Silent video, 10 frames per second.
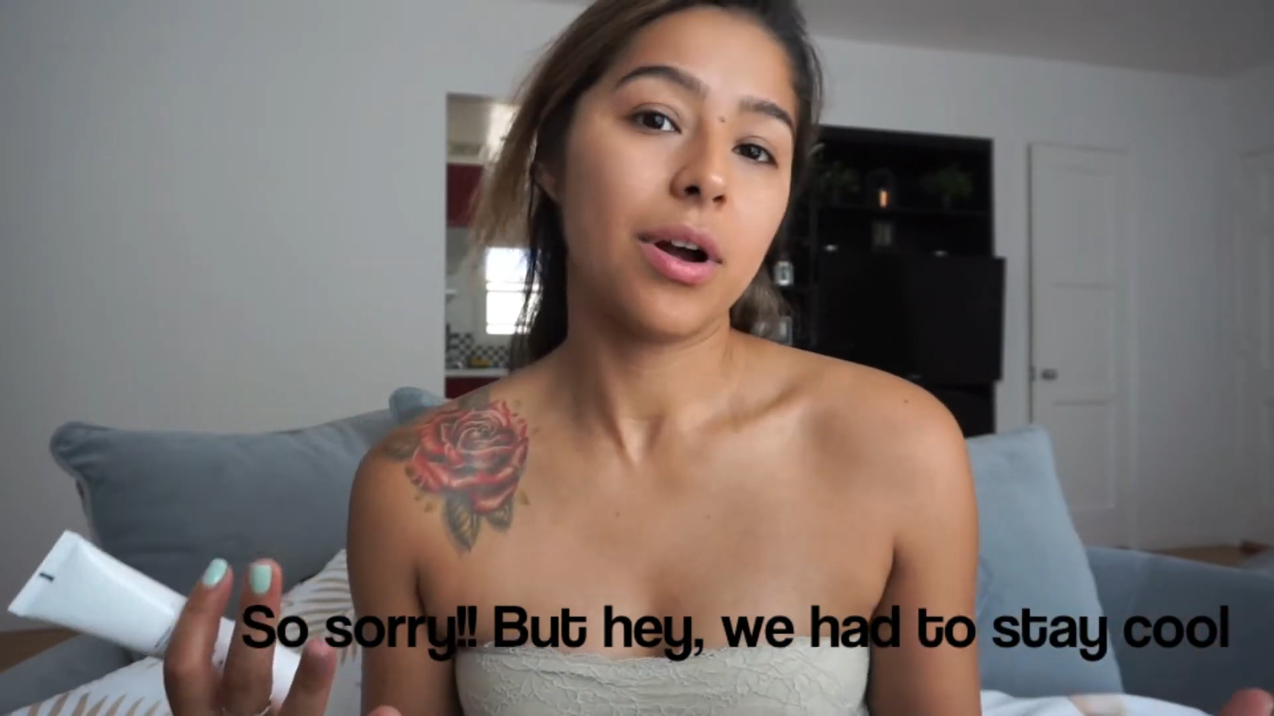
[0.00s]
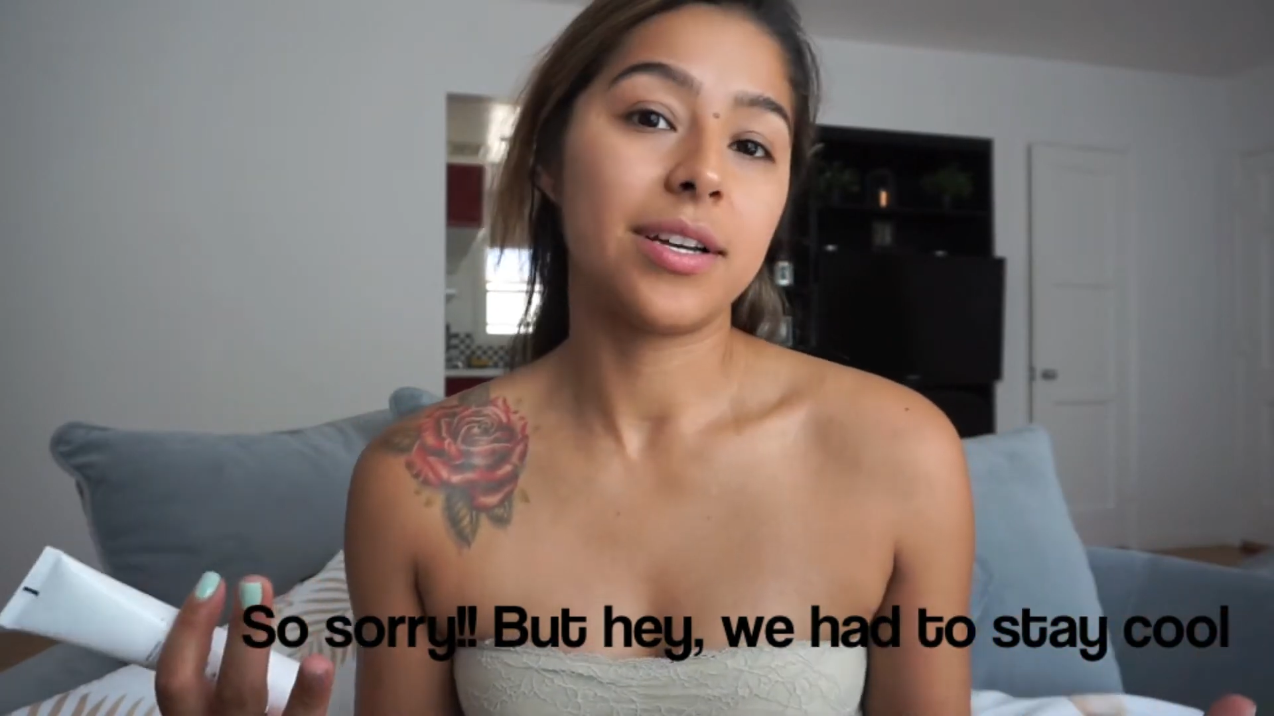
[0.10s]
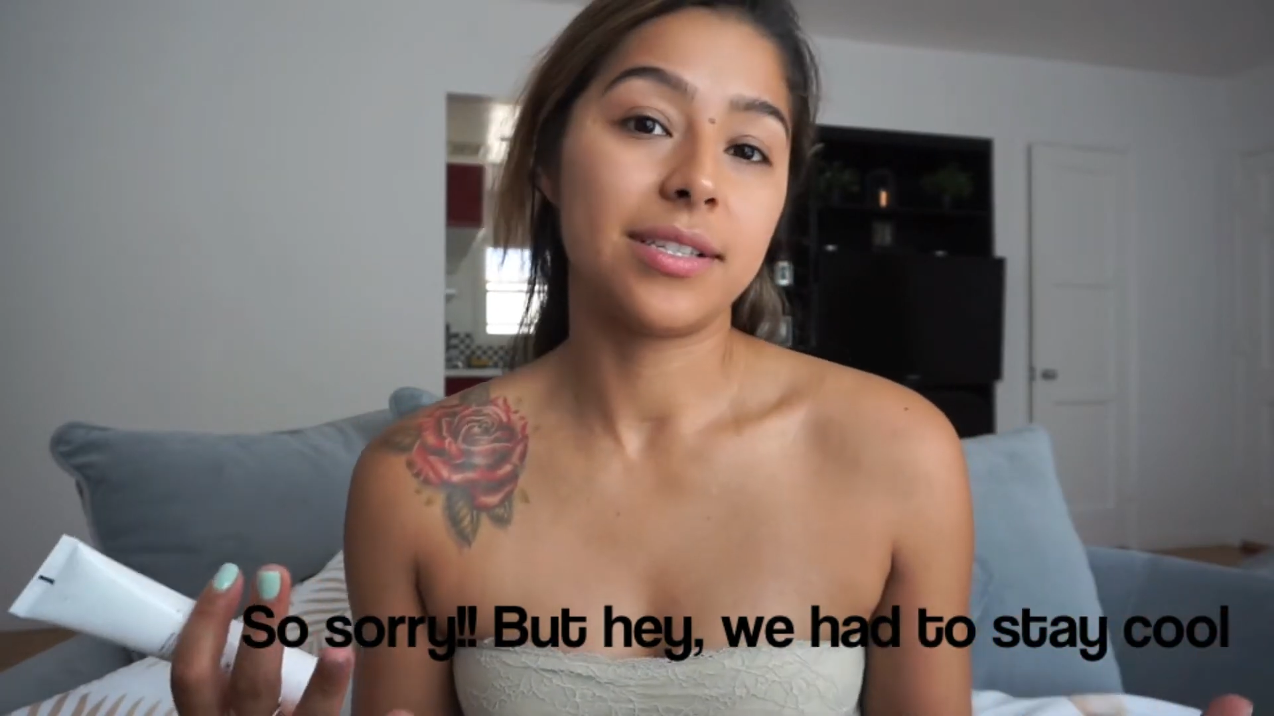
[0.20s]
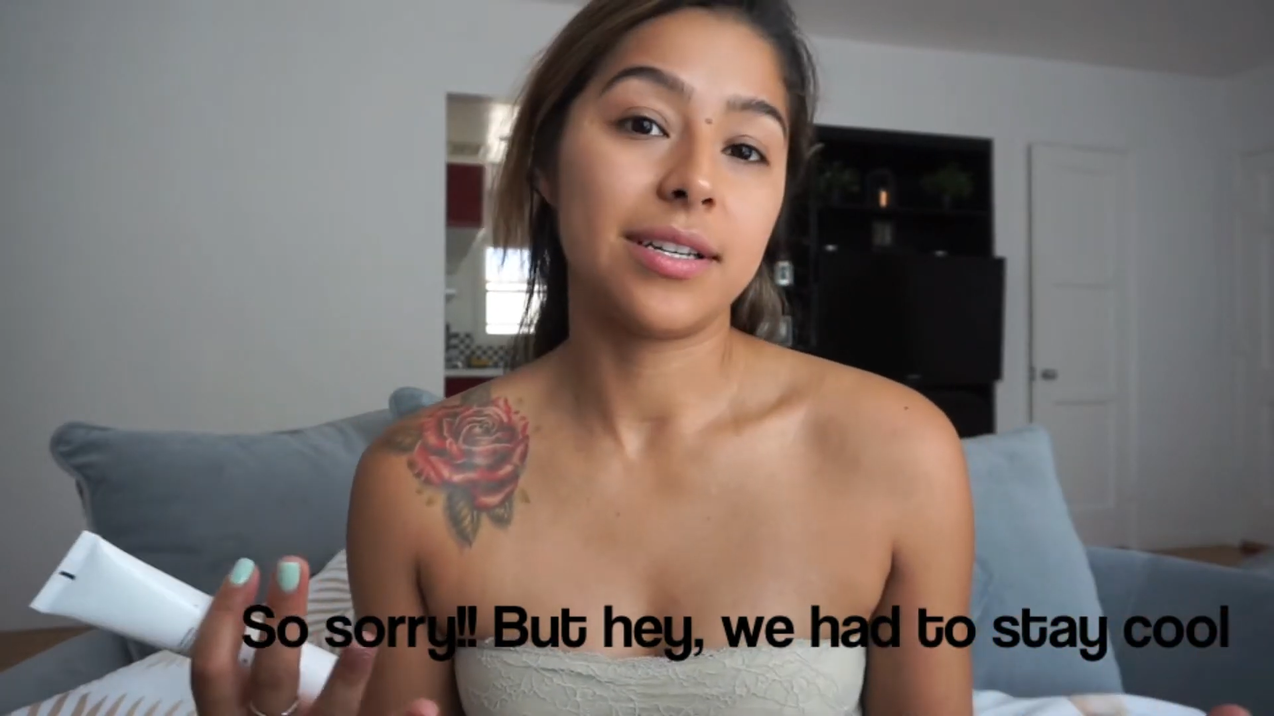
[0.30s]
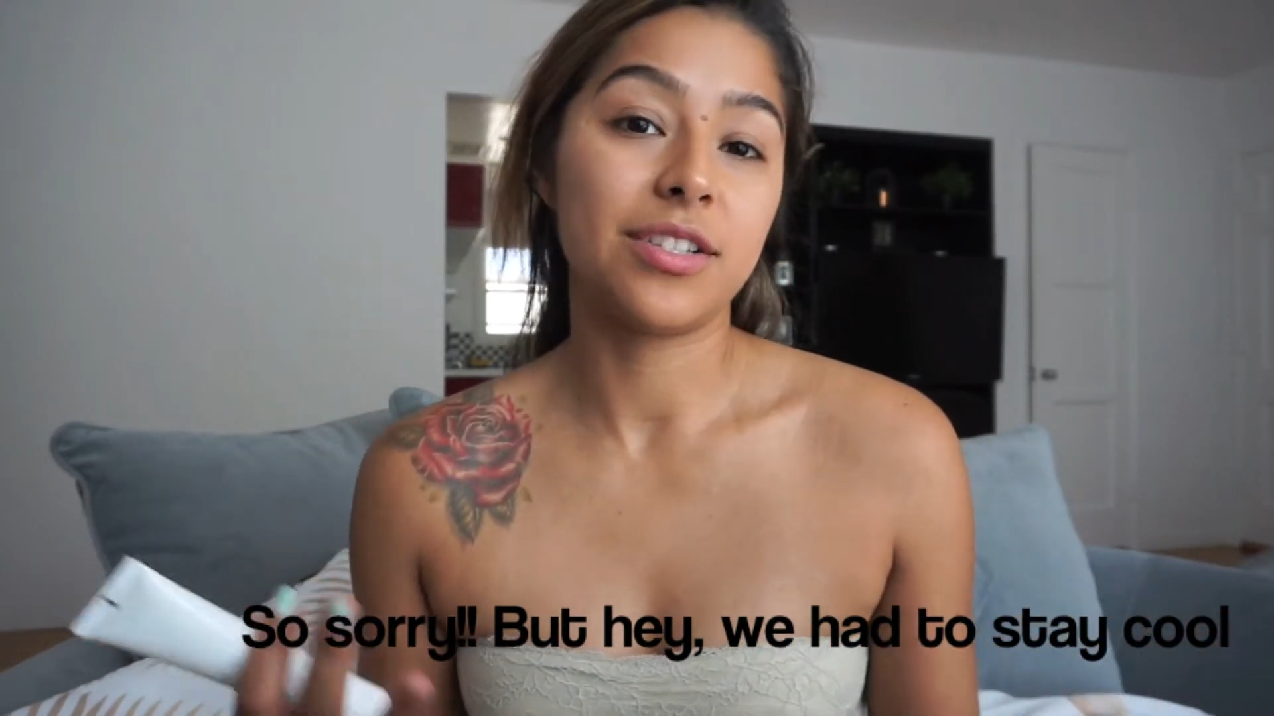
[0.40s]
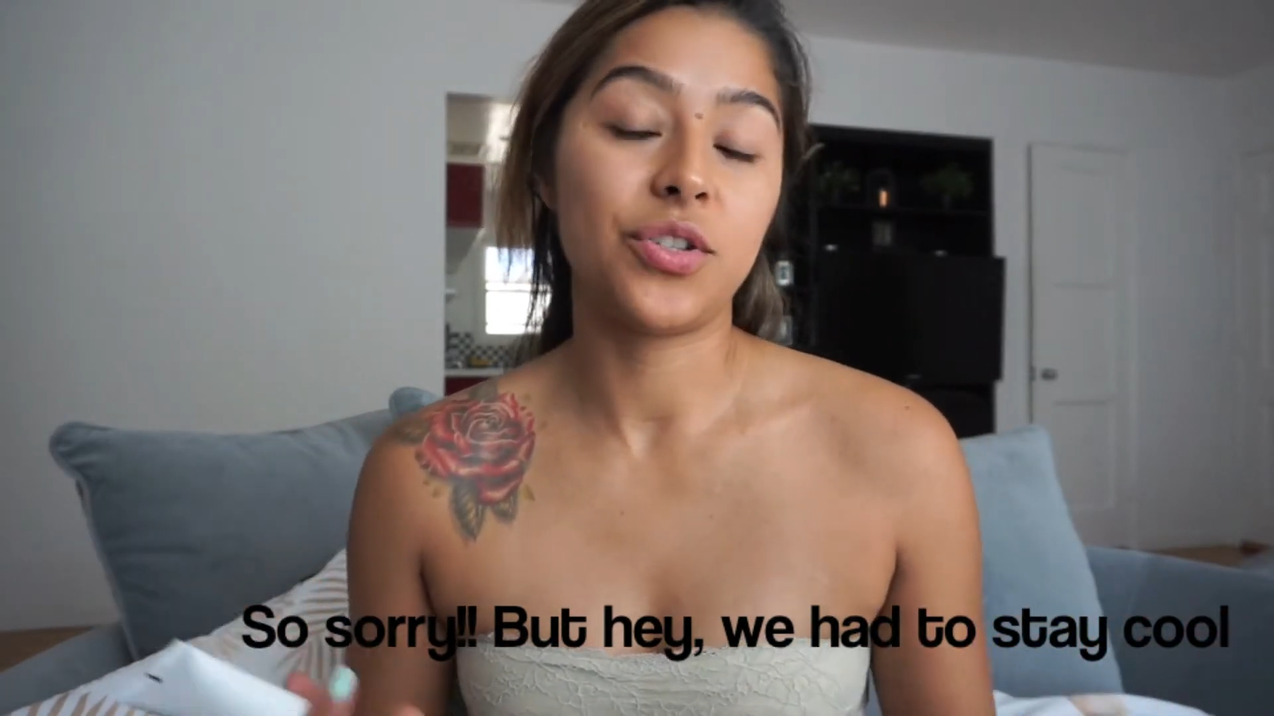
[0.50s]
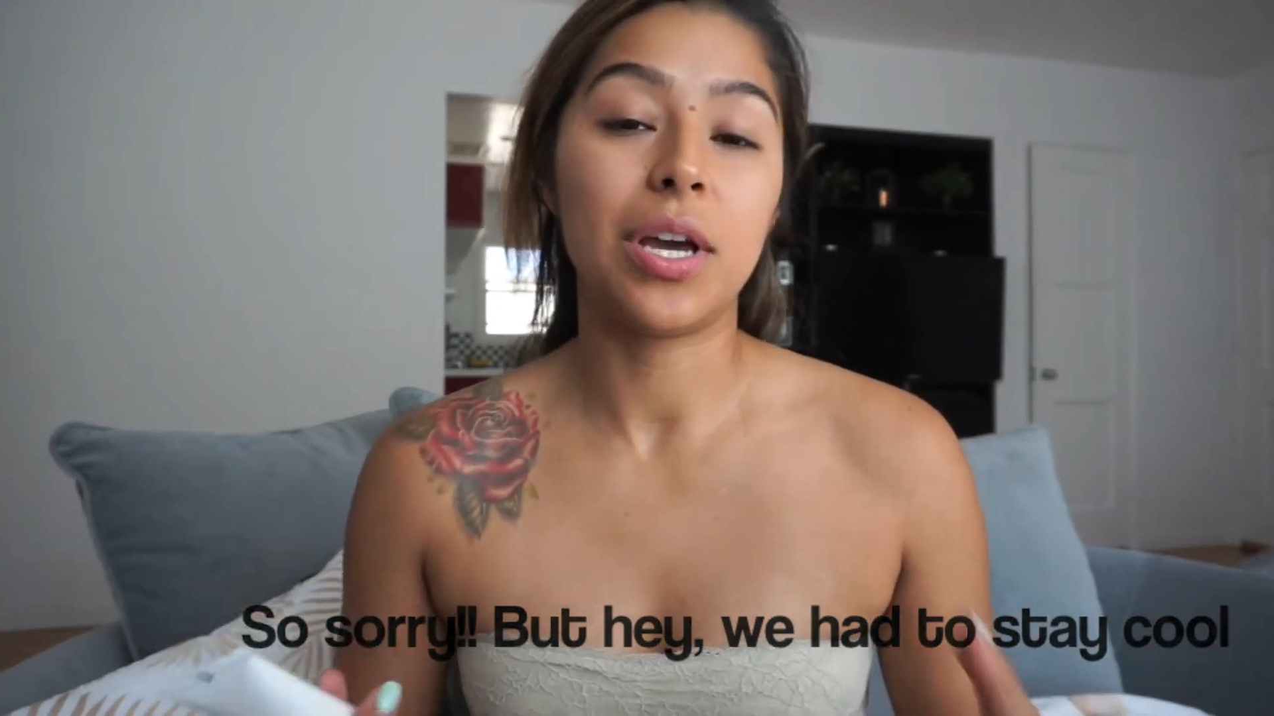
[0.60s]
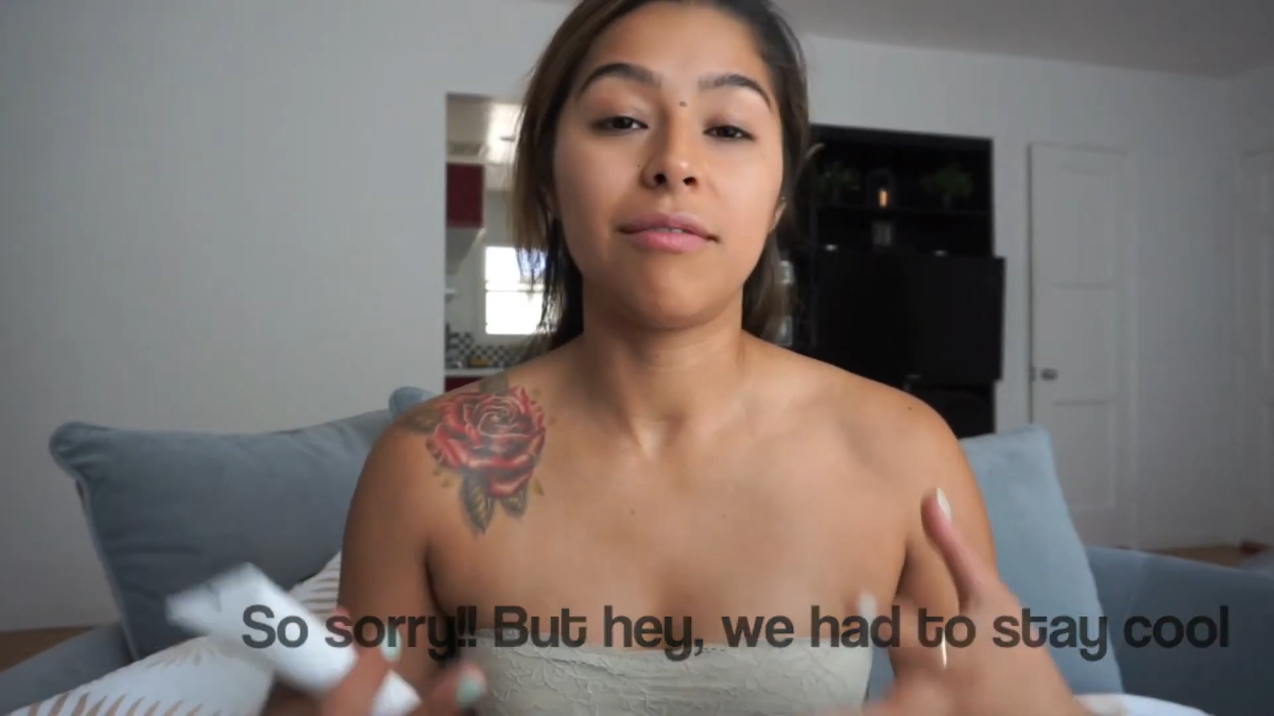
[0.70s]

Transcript: process you